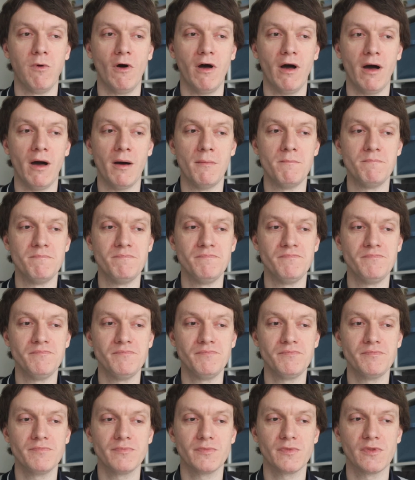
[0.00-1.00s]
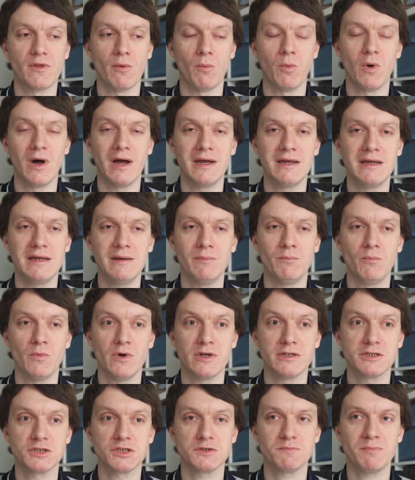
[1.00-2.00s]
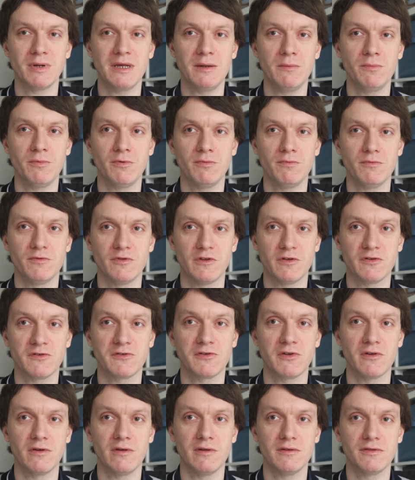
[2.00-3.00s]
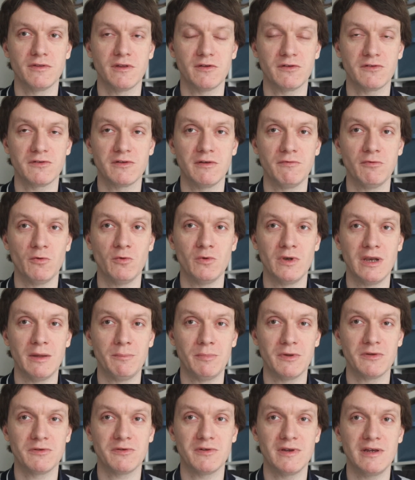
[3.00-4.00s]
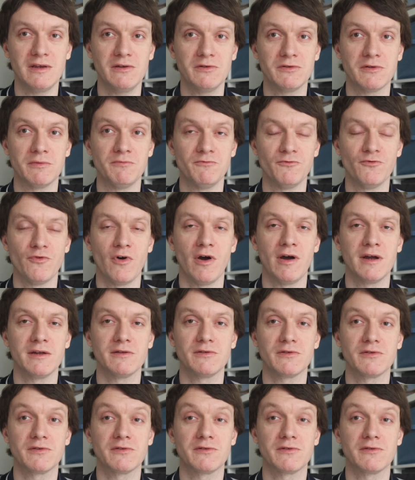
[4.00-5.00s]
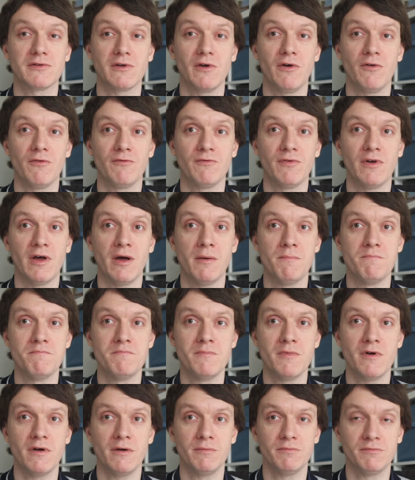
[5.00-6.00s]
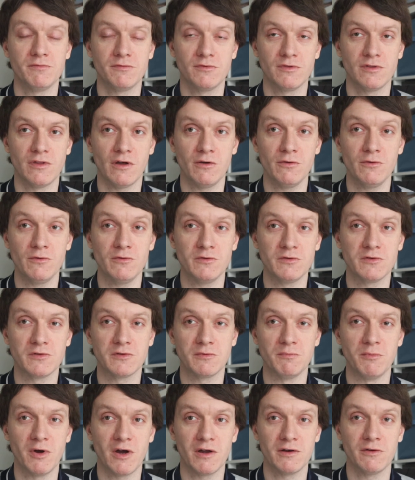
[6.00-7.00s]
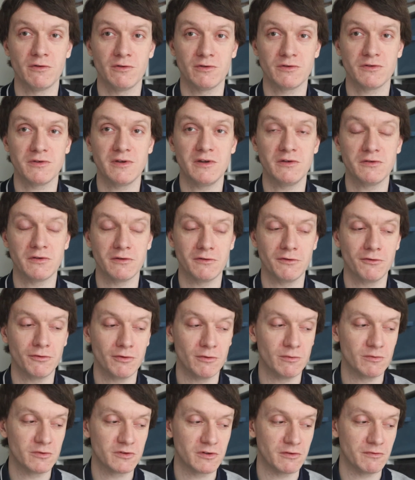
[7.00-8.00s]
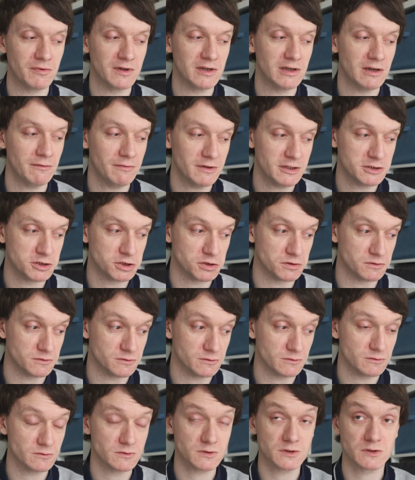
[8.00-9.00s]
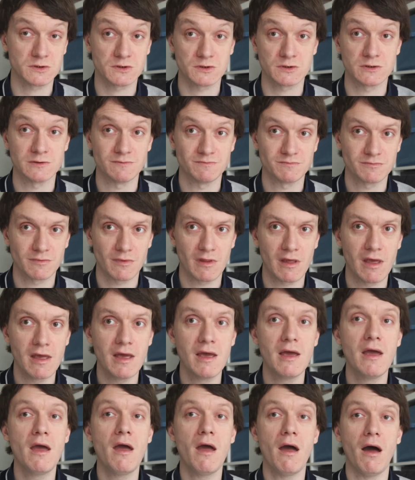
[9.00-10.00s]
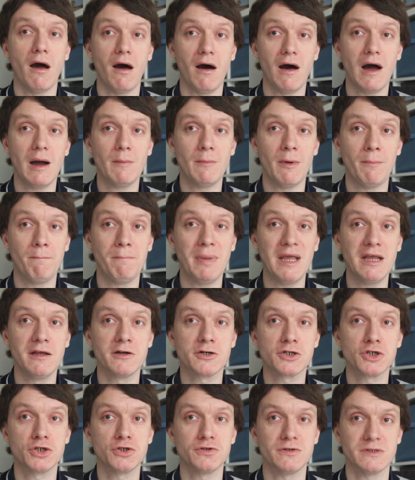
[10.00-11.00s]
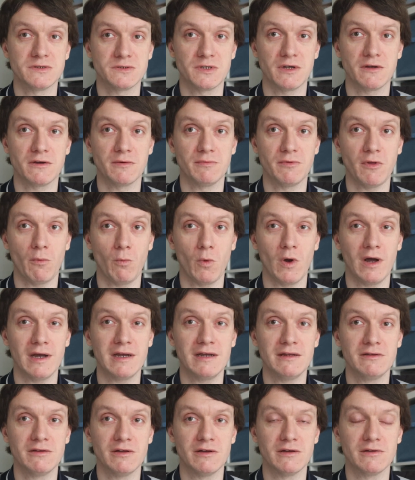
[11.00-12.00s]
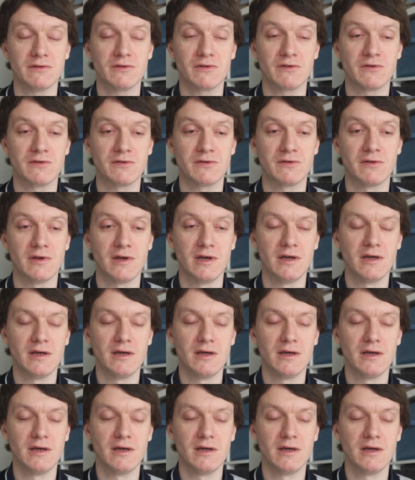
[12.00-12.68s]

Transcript: way in which the civil liberties and rights of those minorities and groups of individuals. I'm a big critic of the way that